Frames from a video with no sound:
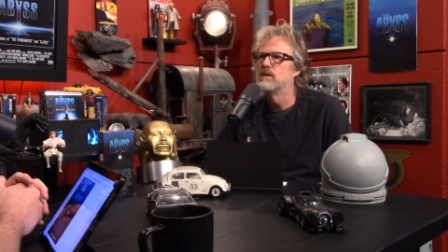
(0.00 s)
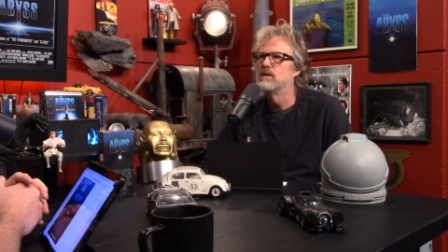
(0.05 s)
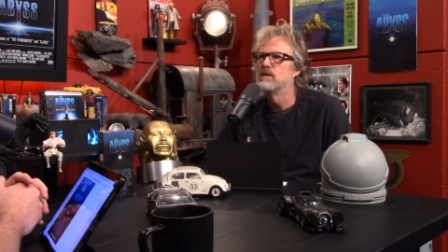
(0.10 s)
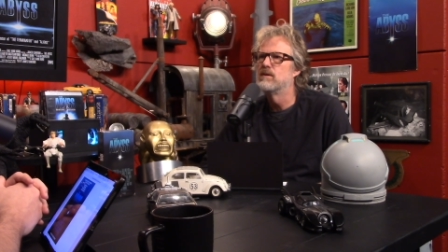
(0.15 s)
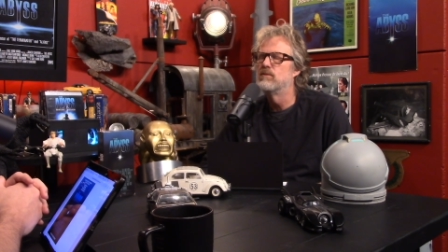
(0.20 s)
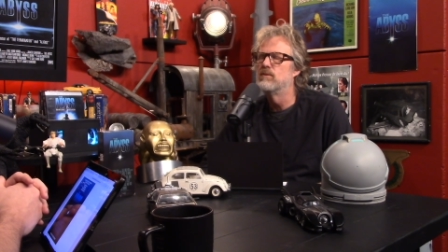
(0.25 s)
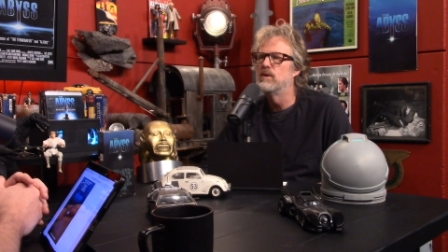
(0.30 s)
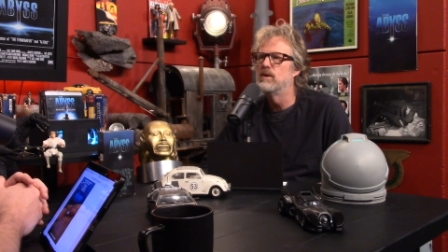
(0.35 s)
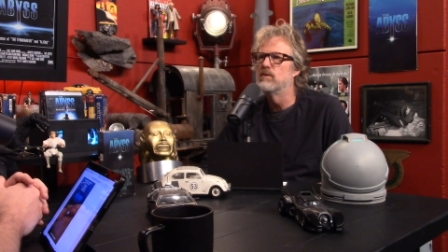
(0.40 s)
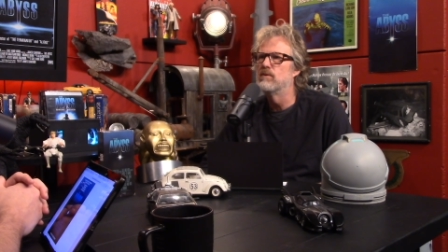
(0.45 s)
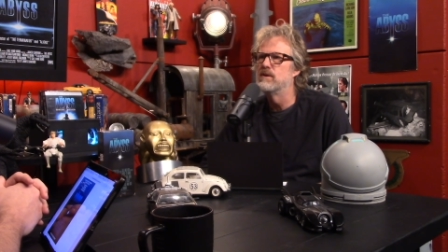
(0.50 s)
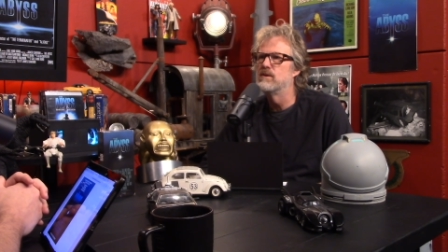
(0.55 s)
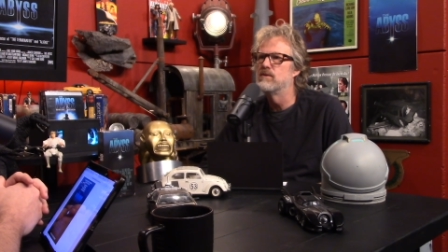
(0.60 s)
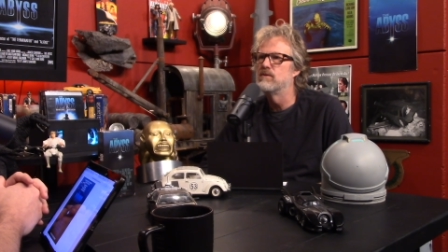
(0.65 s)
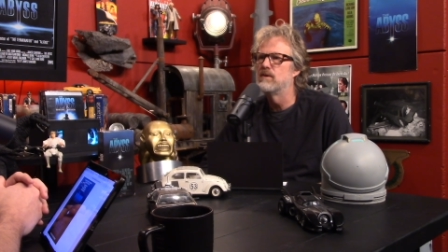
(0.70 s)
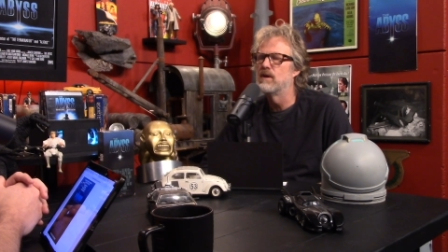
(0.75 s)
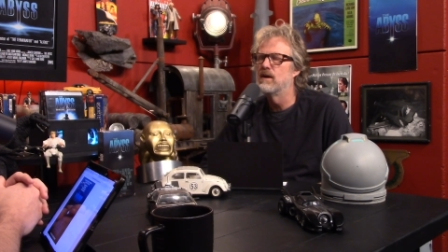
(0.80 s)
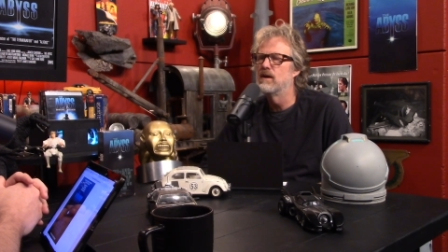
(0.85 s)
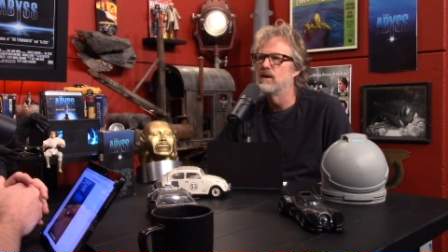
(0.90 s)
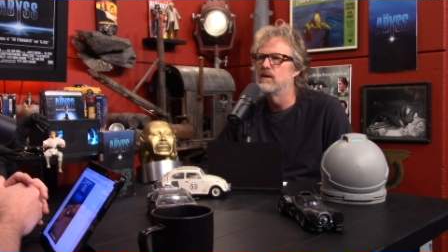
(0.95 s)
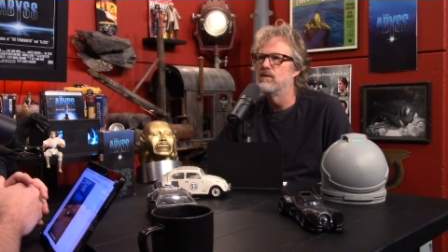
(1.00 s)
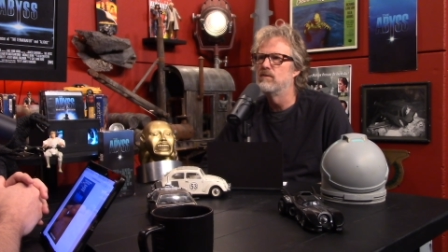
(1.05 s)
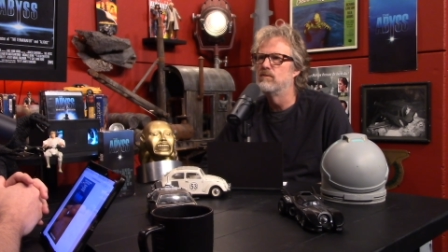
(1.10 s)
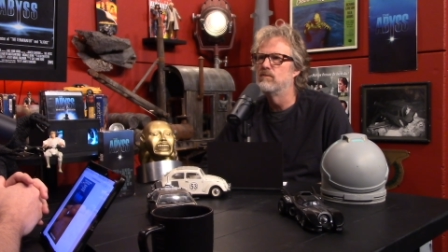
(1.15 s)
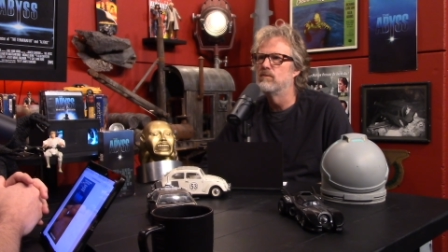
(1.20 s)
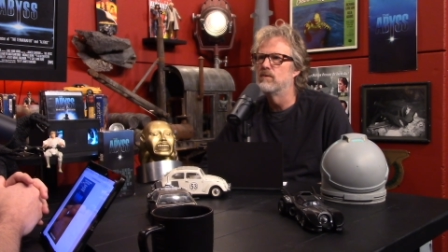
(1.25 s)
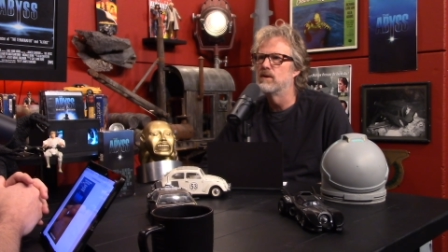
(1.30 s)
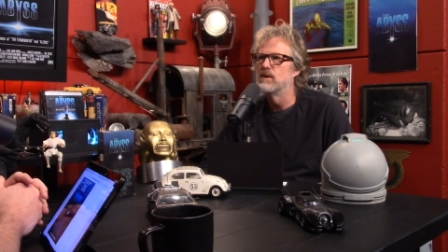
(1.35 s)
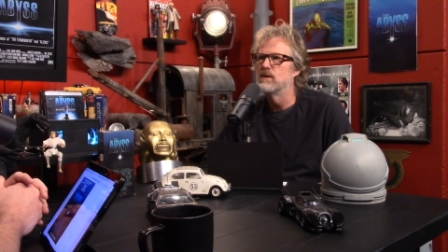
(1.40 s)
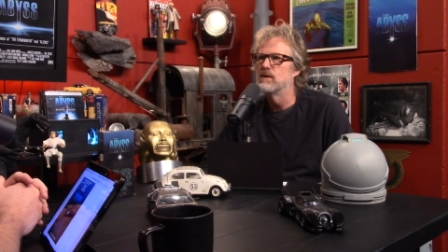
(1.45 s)
We were inside
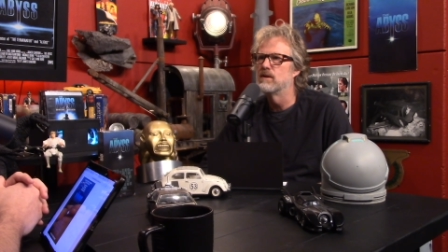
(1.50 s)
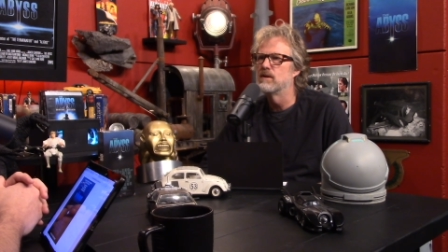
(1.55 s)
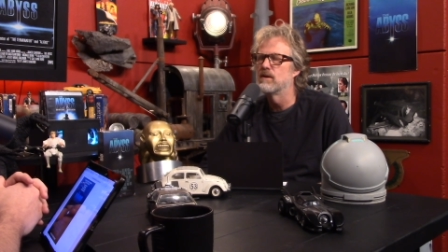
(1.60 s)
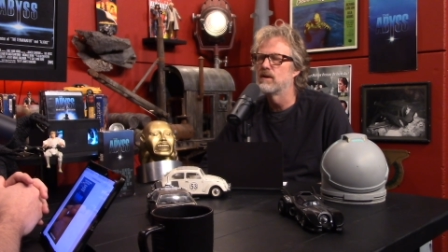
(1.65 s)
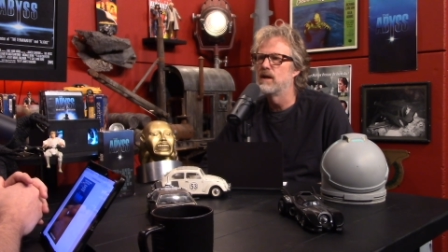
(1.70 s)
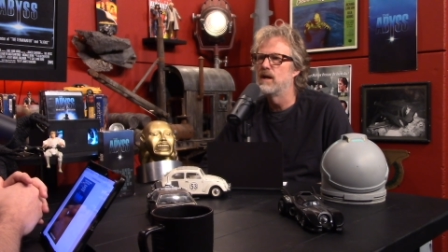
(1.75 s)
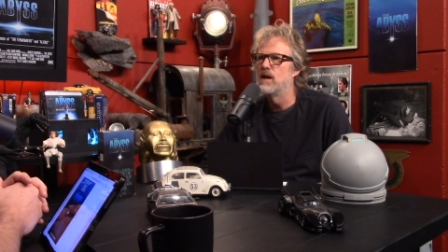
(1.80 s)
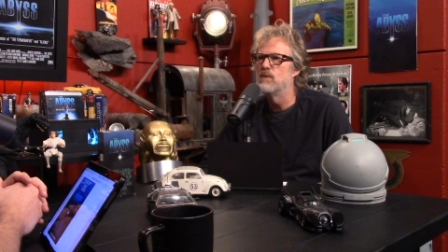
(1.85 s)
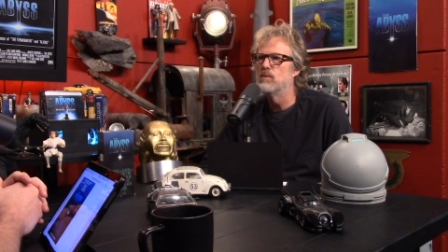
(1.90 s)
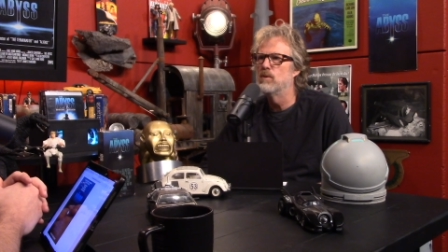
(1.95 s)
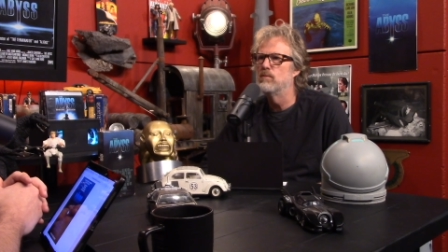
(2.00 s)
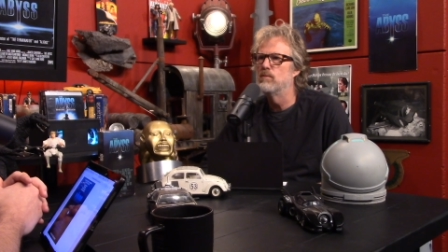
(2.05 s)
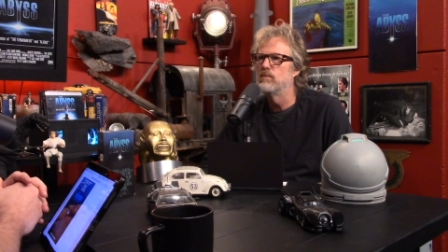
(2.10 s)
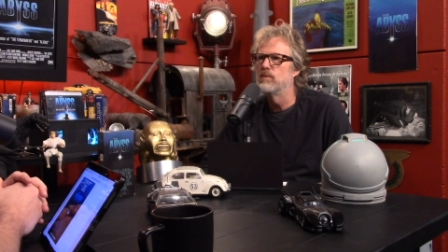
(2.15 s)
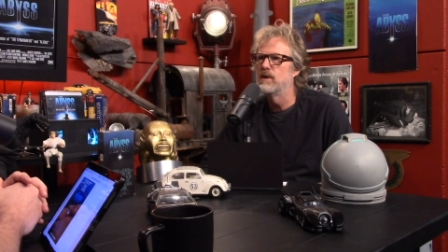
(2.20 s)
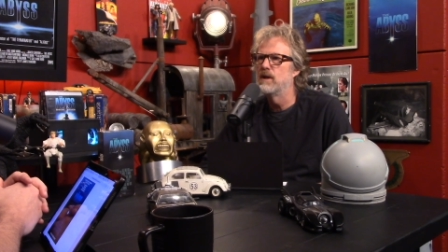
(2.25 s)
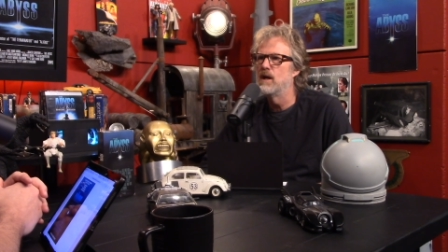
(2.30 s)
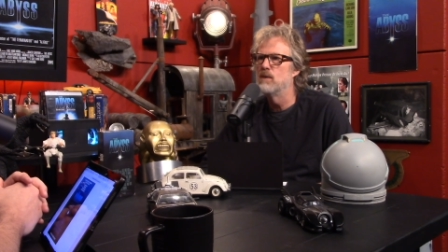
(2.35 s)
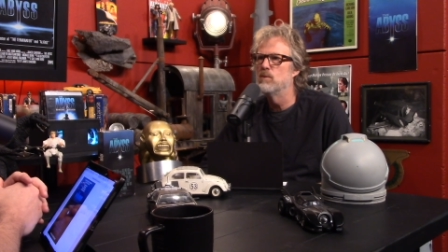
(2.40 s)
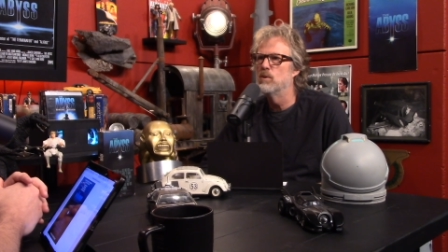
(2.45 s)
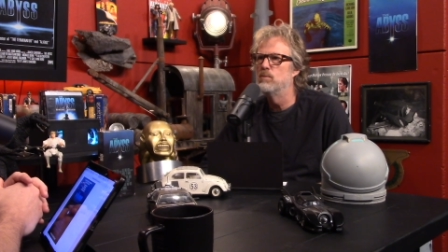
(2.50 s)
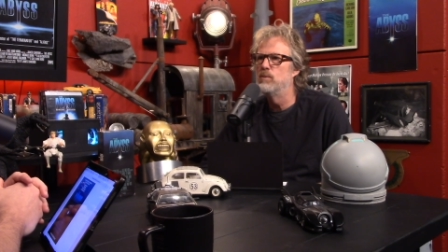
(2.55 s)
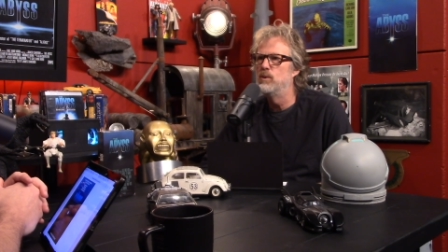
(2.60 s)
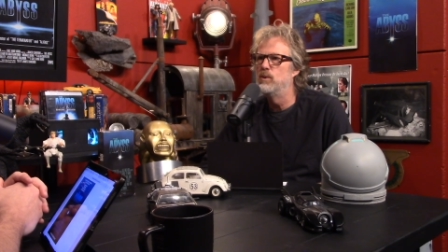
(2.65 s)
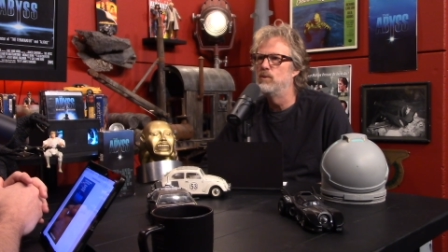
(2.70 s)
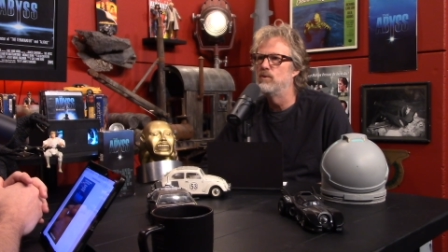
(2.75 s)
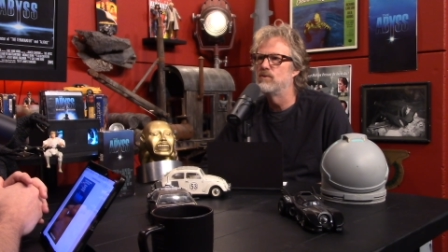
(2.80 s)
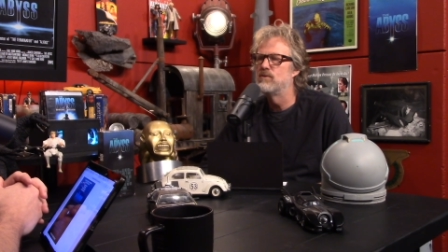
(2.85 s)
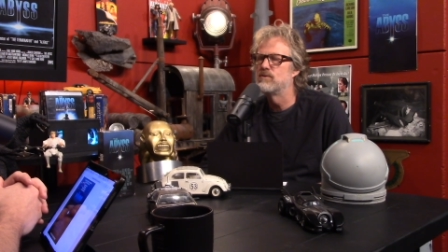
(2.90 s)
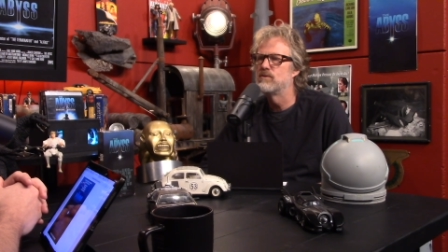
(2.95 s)
one of the little camera
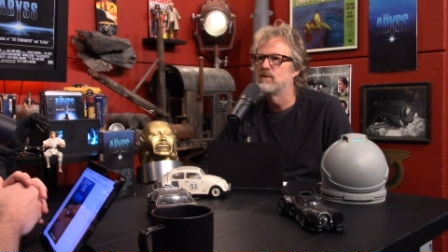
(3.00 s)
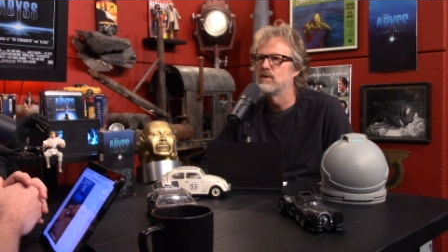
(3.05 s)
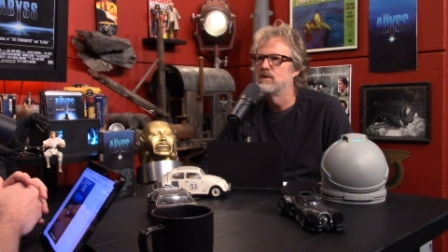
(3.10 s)
booths,